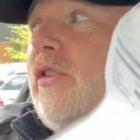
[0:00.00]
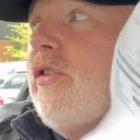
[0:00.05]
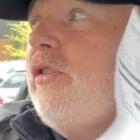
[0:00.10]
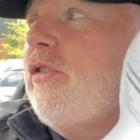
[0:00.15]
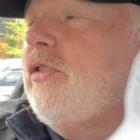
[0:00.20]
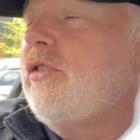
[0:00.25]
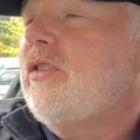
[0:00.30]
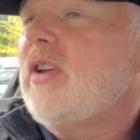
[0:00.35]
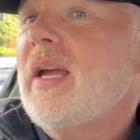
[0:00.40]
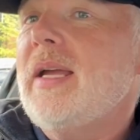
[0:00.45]

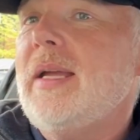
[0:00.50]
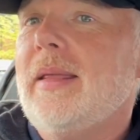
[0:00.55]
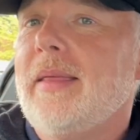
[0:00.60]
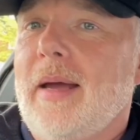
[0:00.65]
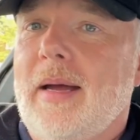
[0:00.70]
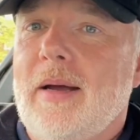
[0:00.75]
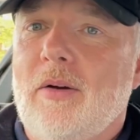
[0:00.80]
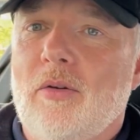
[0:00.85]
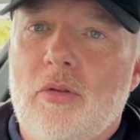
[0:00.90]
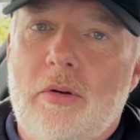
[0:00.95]
say
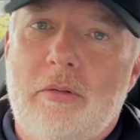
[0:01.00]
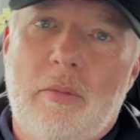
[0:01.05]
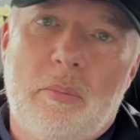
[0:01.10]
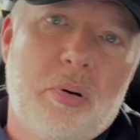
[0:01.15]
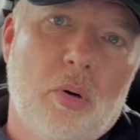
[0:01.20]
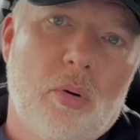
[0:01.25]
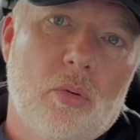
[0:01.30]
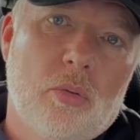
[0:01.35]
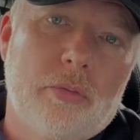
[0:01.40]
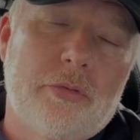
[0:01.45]
that on the
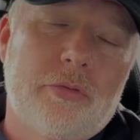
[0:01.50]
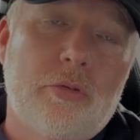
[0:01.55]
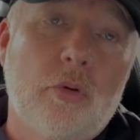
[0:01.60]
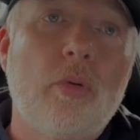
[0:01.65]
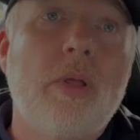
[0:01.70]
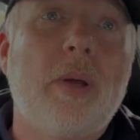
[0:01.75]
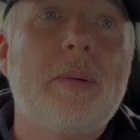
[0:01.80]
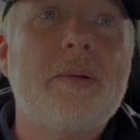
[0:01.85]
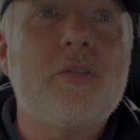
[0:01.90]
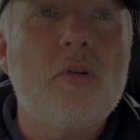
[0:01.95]
reports,
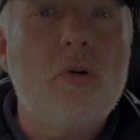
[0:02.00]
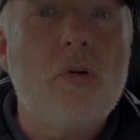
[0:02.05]
although it's